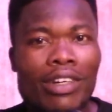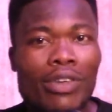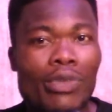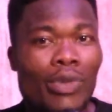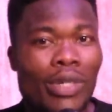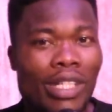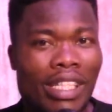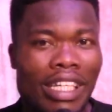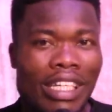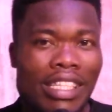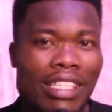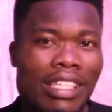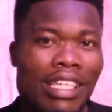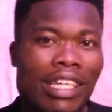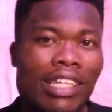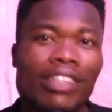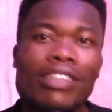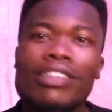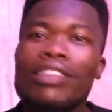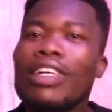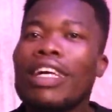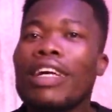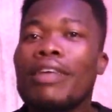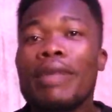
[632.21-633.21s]
what I say
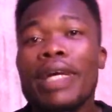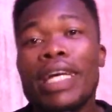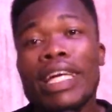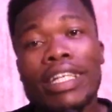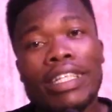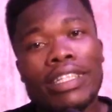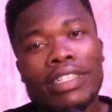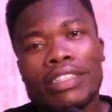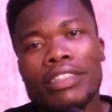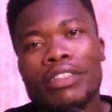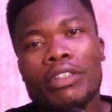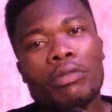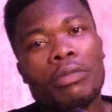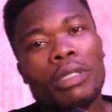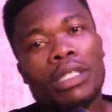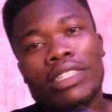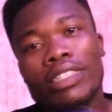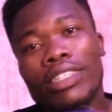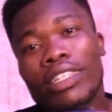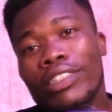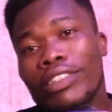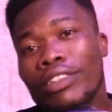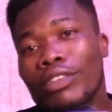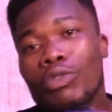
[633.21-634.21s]
be
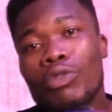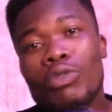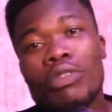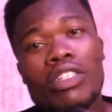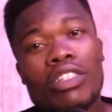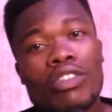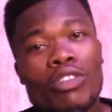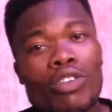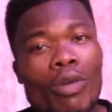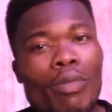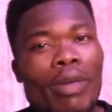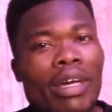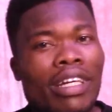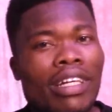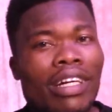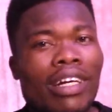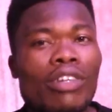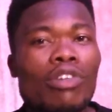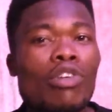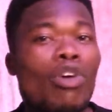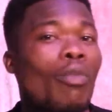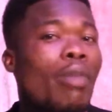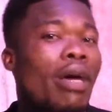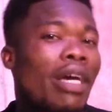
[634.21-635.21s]
say who ni no be
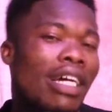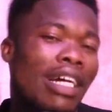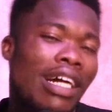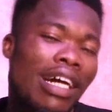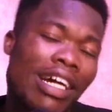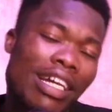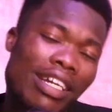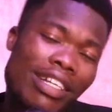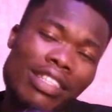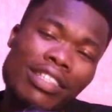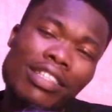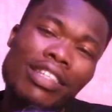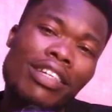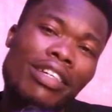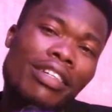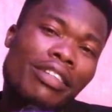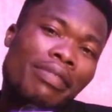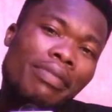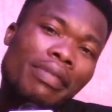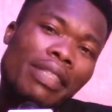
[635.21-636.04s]
kan ne say